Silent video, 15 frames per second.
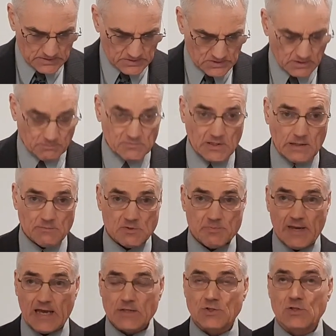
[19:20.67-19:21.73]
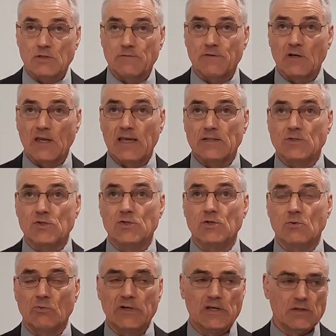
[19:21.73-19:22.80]
Sometimes pastor forgets
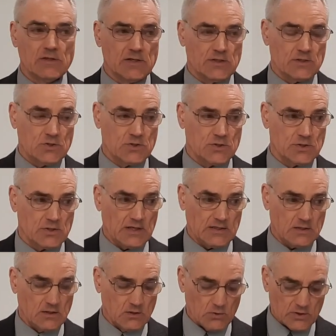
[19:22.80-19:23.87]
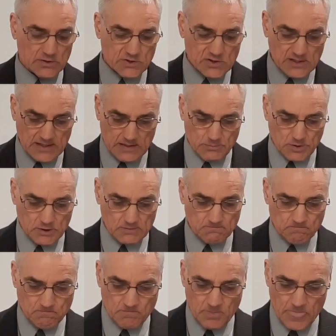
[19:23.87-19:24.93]
to read this at the Lord's
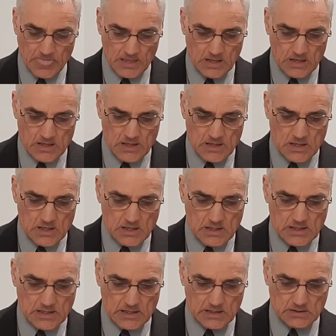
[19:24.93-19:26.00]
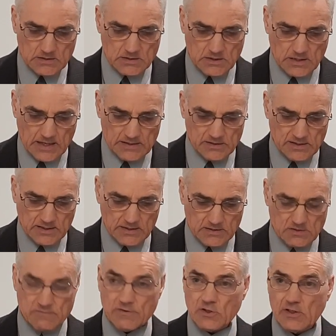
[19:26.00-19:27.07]
table, and I think
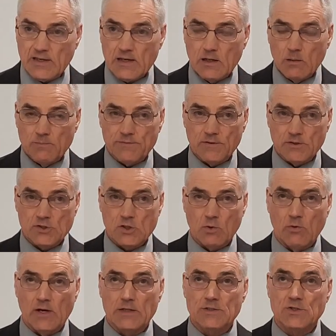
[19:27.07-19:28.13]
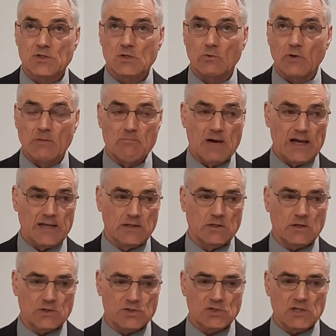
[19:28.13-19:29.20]
it's very helpful to us to remind
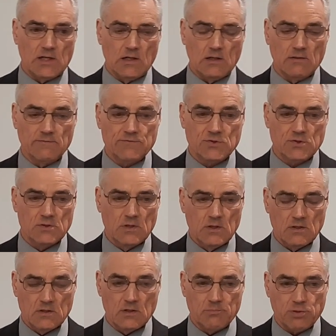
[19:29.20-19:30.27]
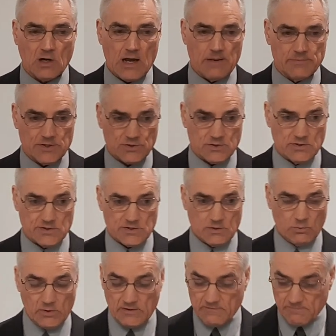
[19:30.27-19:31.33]
ourselves the promises that
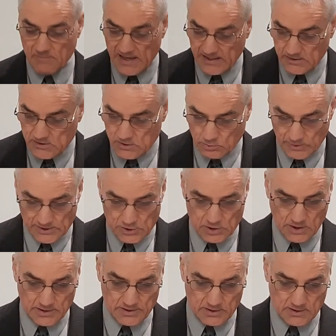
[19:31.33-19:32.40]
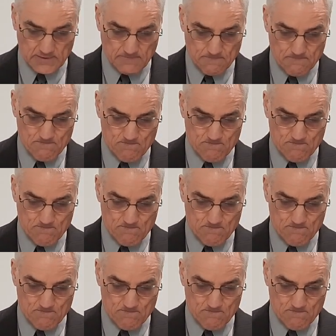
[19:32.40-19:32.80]
we've made to each other.